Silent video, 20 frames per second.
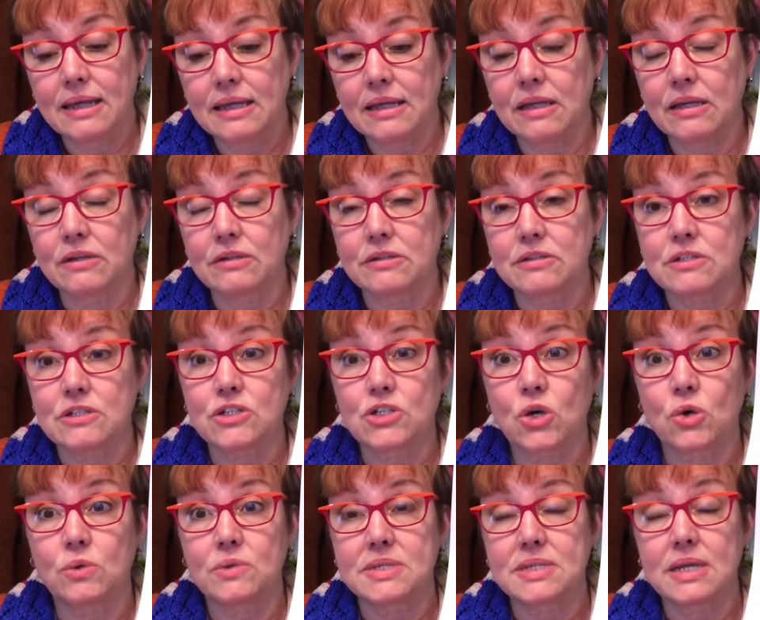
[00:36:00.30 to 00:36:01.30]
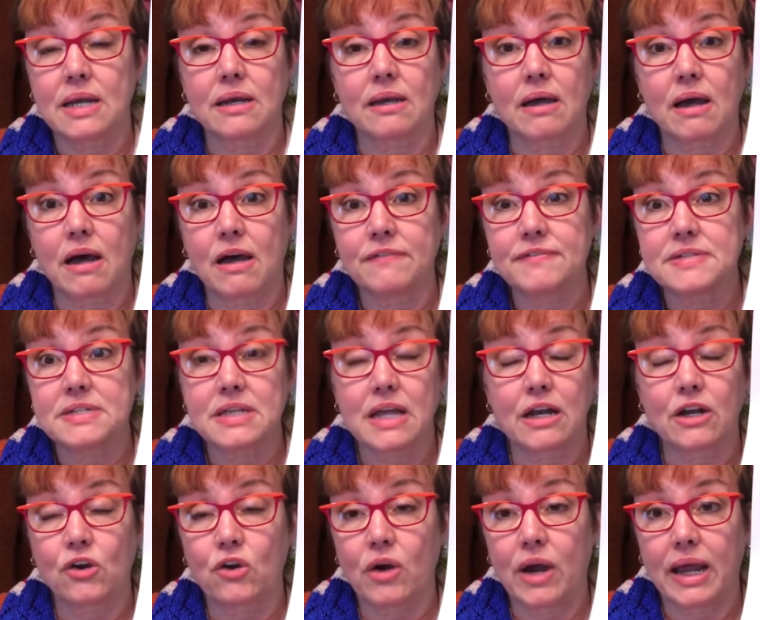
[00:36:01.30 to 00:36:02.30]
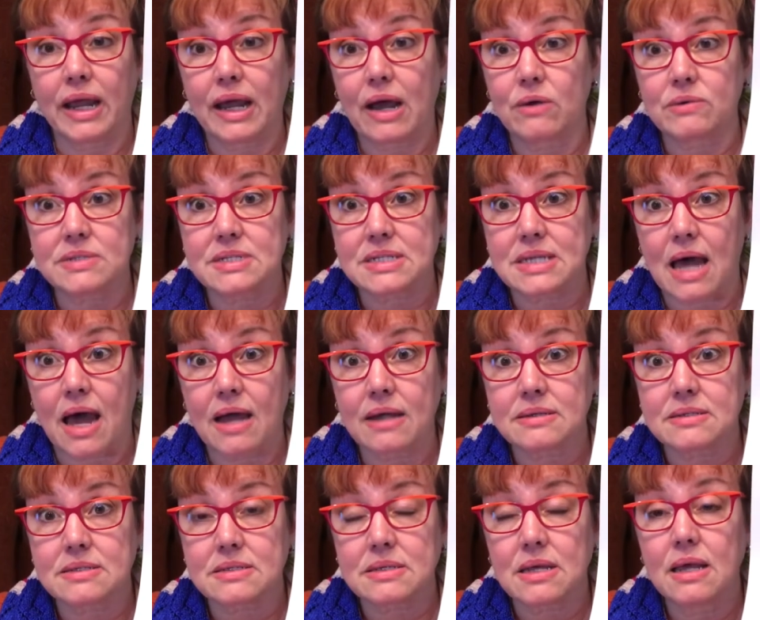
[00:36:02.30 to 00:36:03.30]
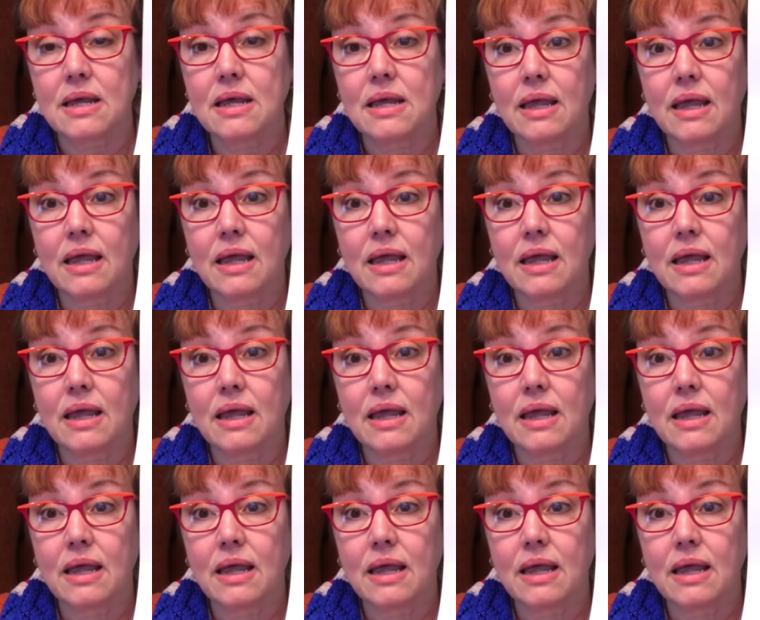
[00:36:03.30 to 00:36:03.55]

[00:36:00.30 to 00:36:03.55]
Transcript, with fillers: heels, toes, and cuffs and crank out socks.